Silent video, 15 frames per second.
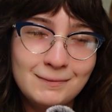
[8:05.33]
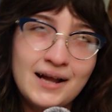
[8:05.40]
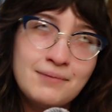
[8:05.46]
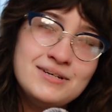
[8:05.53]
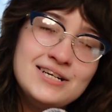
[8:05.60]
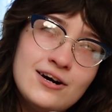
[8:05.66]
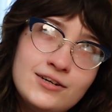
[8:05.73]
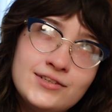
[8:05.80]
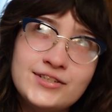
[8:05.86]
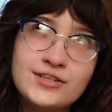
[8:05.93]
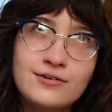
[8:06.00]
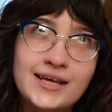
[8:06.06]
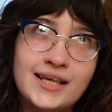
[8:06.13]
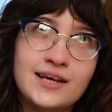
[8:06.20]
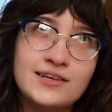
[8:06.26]
I mean, also
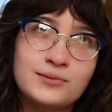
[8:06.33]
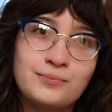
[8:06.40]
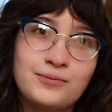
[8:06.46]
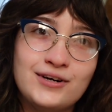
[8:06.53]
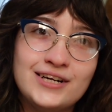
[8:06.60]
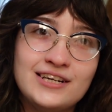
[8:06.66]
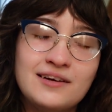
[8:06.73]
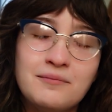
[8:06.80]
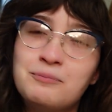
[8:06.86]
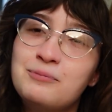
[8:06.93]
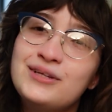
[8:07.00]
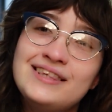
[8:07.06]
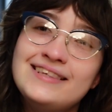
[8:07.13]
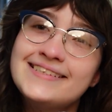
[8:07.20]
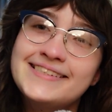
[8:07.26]
I guess pretty.
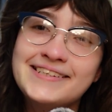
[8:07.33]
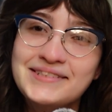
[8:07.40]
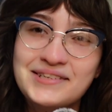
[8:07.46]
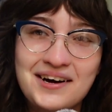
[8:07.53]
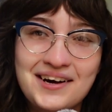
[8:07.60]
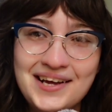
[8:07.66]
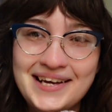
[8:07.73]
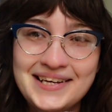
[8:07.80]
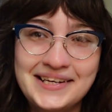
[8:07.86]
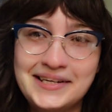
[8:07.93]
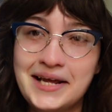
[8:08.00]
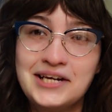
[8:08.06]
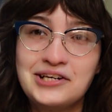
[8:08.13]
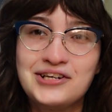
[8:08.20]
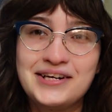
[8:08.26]
But this is not
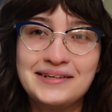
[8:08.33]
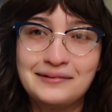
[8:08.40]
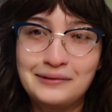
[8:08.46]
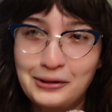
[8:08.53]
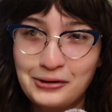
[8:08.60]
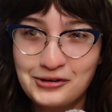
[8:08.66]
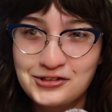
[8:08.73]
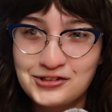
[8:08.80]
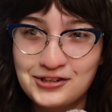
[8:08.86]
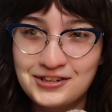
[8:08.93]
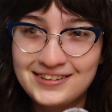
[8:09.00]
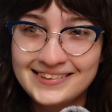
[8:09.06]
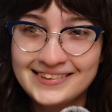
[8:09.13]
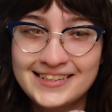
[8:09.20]
engaging literature.